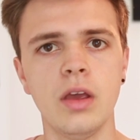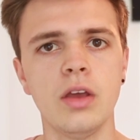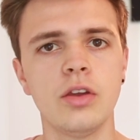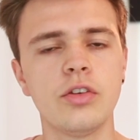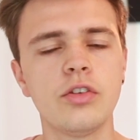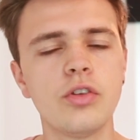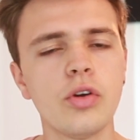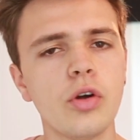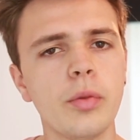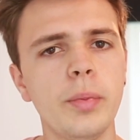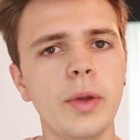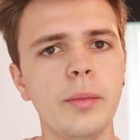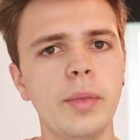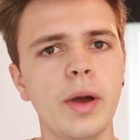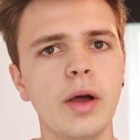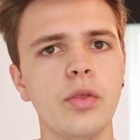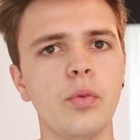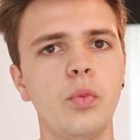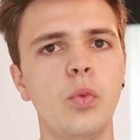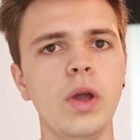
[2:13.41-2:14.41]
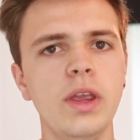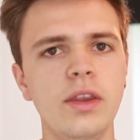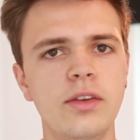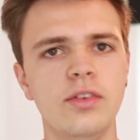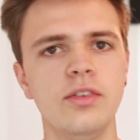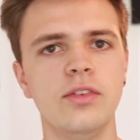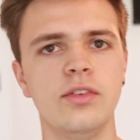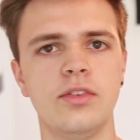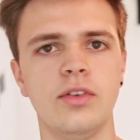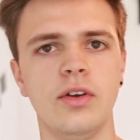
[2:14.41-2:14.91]
To talk a bit about the weight
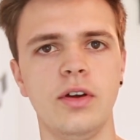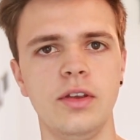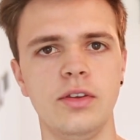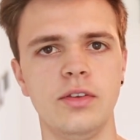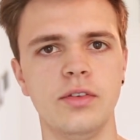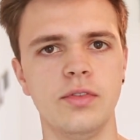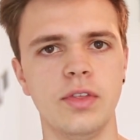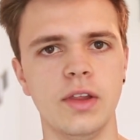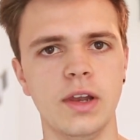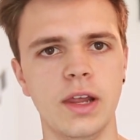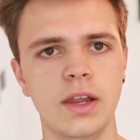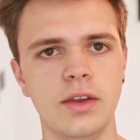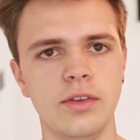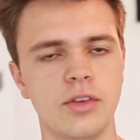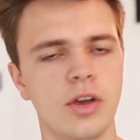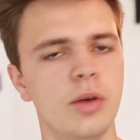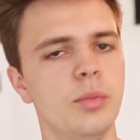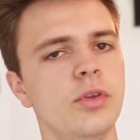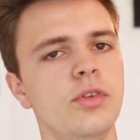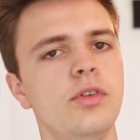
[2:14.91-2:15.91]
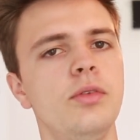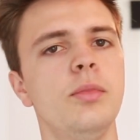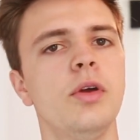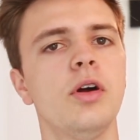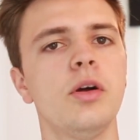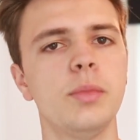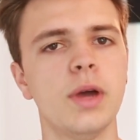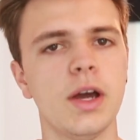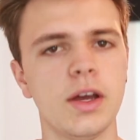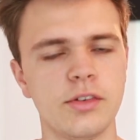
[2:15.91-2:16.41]
and size of the lens, I must admit
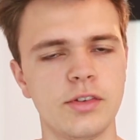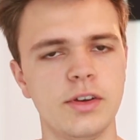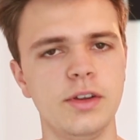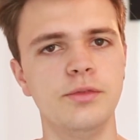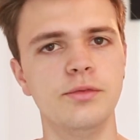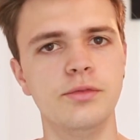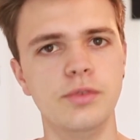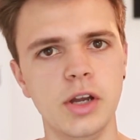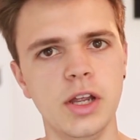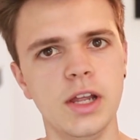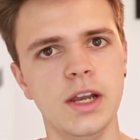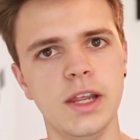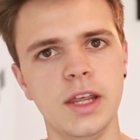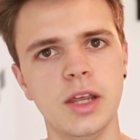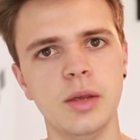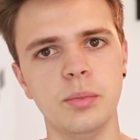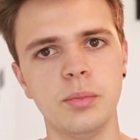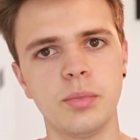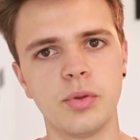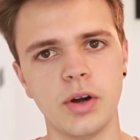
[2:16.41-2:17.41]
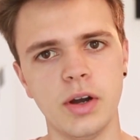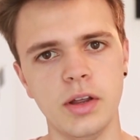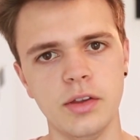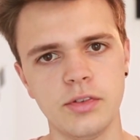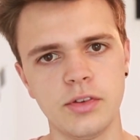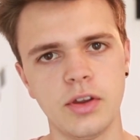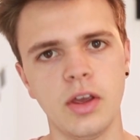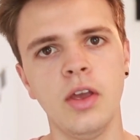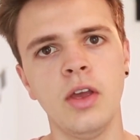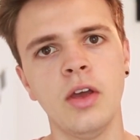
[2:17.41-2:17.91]
I'm actually really impressed.